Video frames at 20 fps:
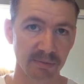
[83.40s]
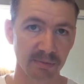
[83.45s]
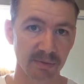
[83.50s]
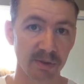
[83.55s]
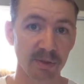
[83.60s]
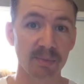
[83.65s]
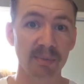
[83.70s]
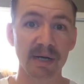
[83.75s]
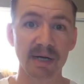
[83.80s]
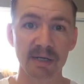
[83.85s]

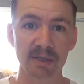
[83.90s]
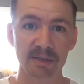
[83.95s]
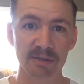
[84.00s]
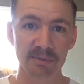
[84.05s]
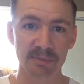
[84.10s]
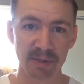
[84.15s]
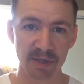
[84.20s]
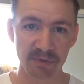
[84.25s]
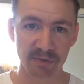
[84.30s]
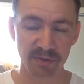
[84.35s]
Your miles
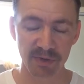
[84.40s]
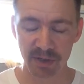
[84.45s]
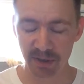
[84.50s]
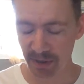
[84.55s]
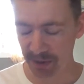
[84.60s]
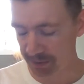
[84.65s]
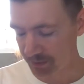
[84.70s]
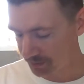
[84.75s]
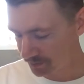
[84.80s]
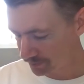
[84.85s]
may
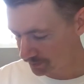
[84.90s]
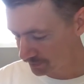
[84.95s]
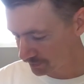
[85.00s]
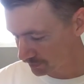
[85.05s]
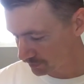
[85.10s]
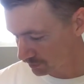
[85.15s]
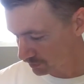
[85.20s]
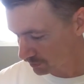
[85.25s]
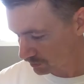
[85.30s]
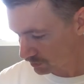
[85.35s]
vary.
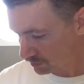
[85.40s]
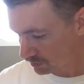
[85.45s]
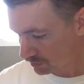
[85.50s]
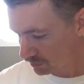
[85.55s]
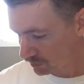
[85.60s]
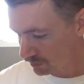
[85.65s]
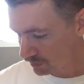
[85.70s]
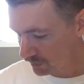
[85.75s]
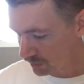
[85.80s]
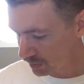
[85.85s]

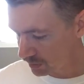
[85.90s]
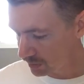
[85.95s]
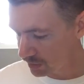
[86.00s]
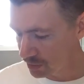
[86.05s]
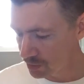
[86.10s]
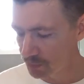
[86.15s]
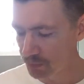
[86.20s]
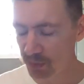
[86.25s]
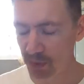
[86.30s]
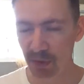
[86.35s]

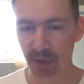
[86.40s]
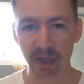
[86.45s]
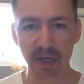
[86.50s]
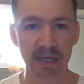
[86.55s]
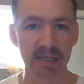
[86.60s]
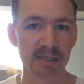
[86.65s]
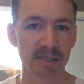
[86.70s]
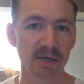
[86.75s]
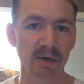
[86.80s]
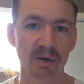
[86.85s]
This book
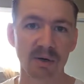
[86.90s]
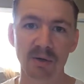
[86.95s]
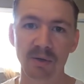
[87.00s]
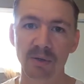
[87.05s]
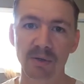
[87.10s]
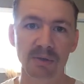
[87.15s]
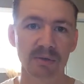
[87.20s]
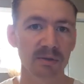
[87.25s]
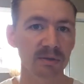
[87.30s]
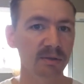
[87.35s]
has it
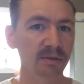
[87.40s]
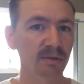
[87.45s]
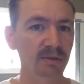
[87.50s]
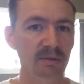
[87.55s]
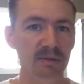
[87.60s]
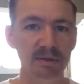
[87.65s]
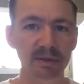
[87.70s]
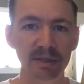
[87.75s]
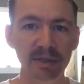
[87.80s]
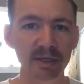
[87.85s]
all
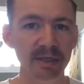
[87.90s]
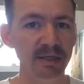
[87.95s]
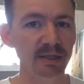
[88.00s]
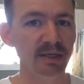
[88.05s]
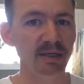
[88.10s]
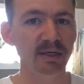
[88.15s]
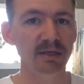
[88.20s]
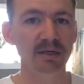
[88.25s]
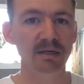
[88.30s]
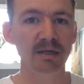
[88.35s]
in
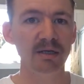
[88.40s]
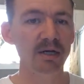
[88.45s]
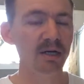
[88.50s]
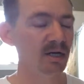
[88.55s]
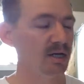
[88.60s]
there.